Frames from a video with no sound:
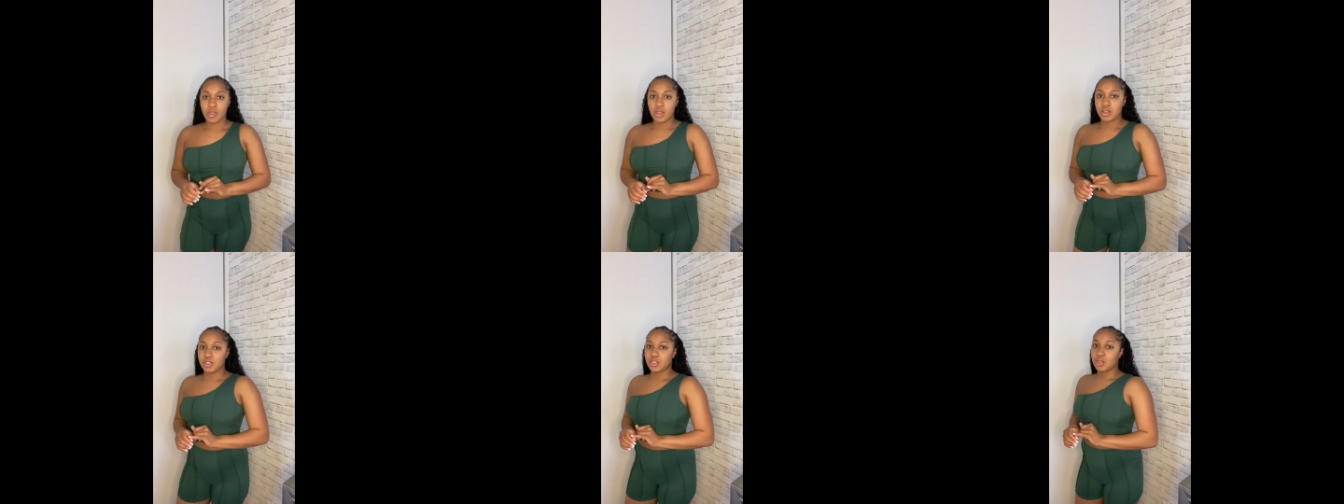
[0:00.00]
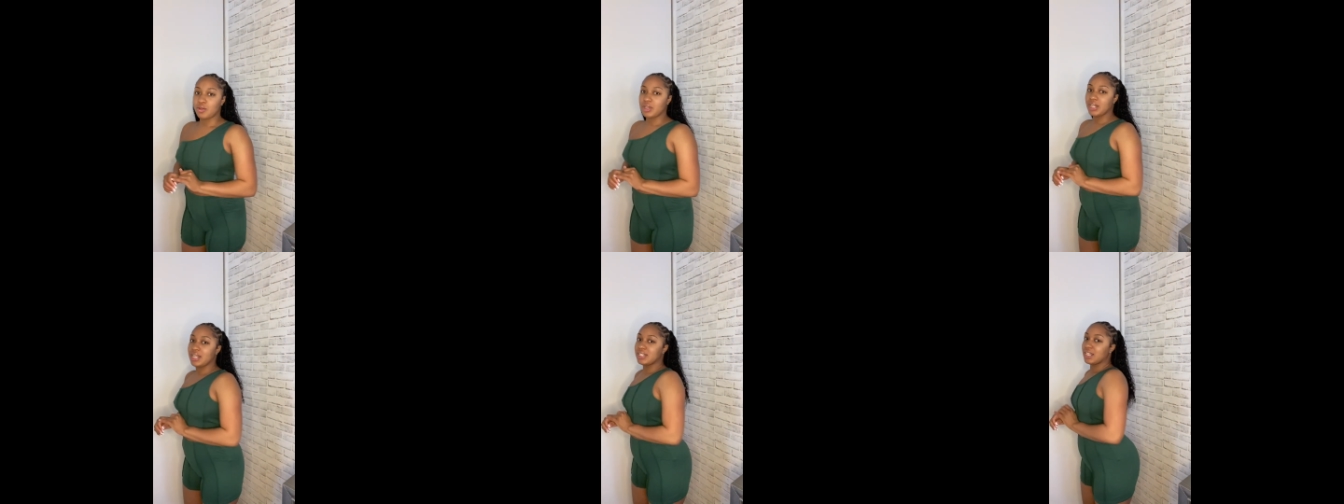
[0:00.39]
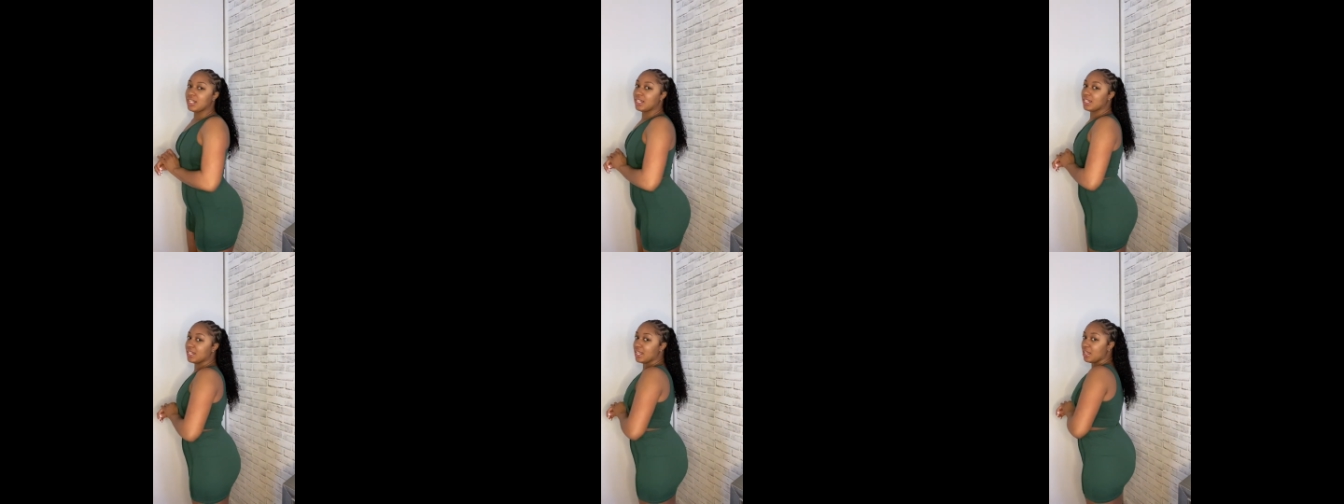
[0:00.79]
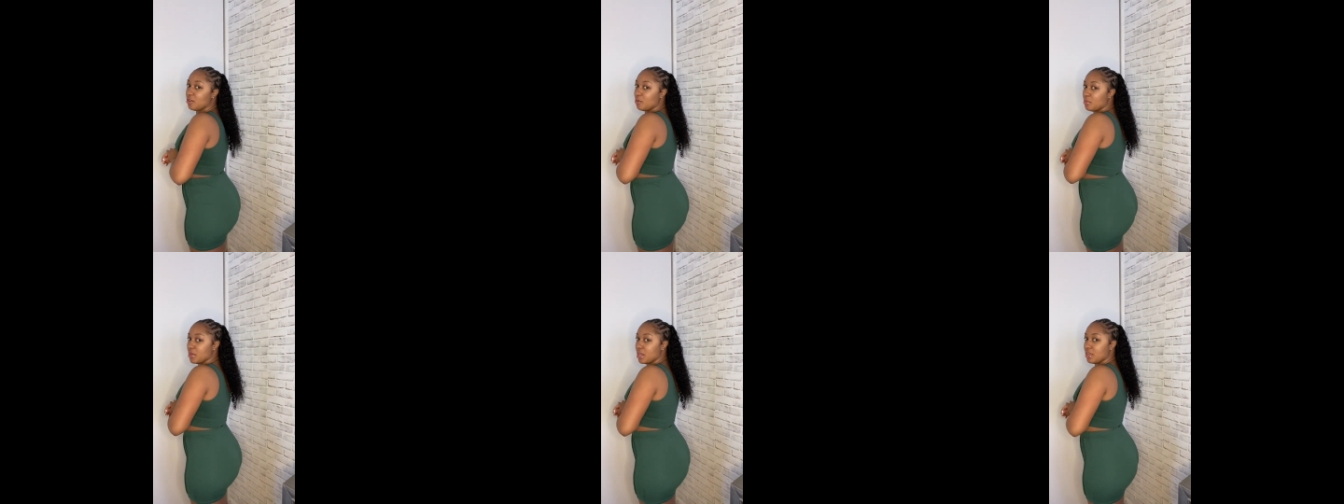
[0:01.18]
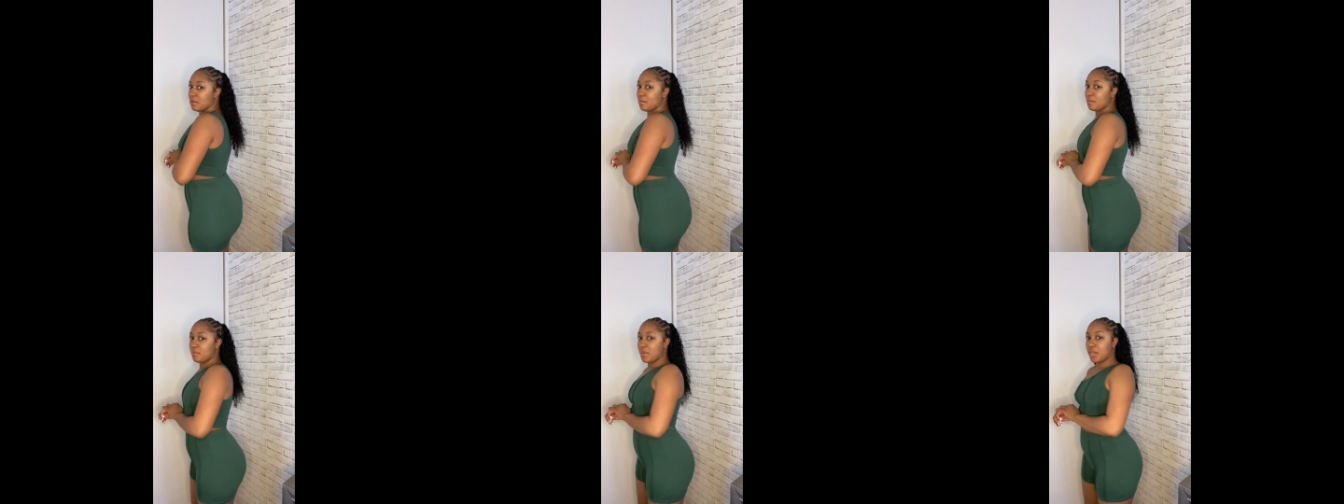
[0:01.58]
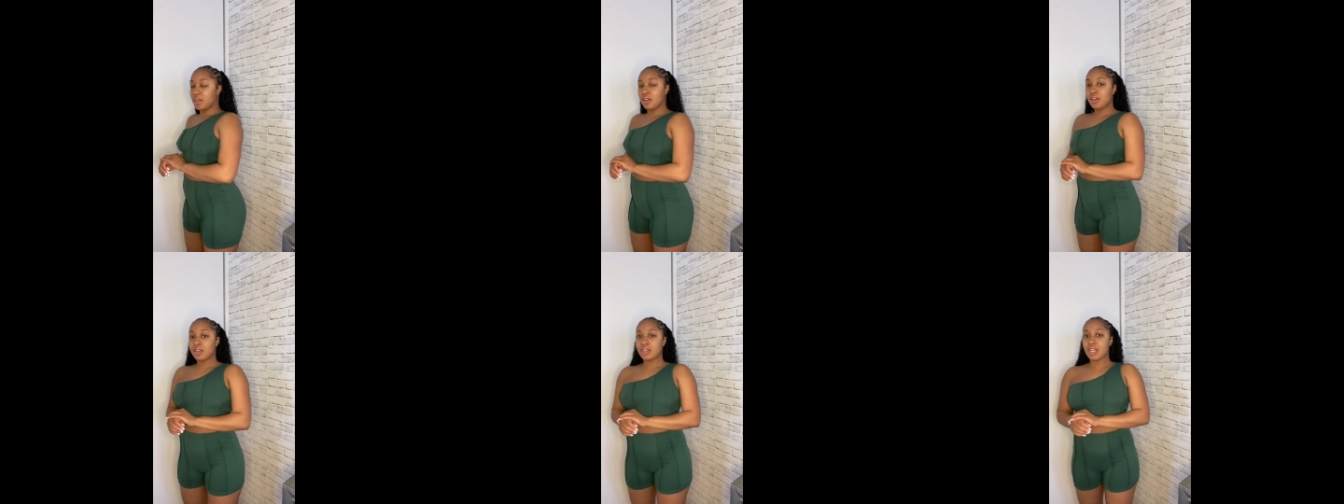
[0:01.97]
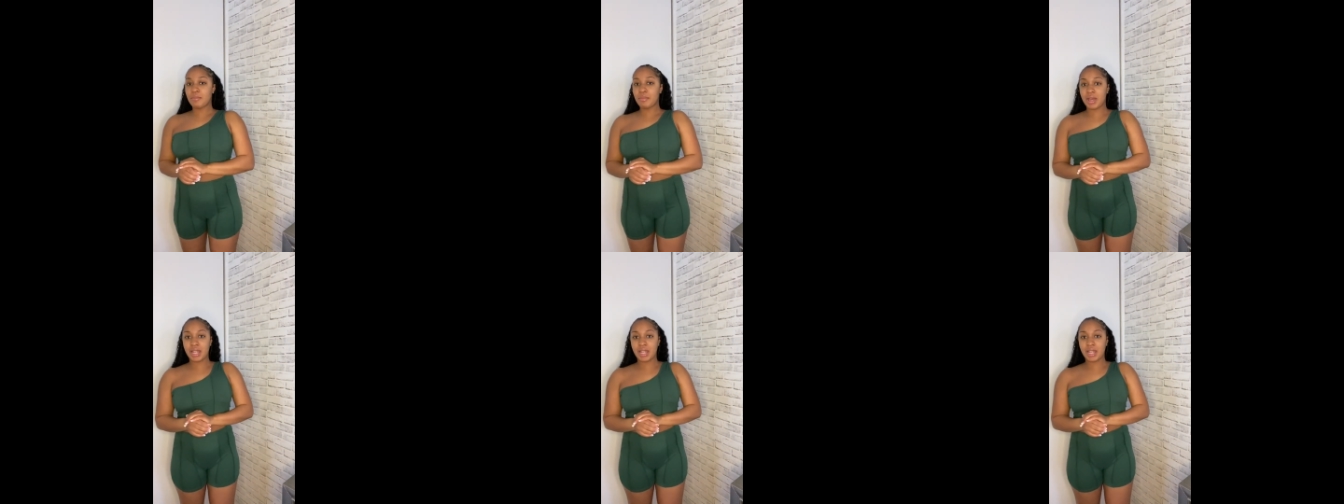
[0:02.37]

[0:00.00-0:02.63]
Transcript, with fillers: So it is a little bit bigger than my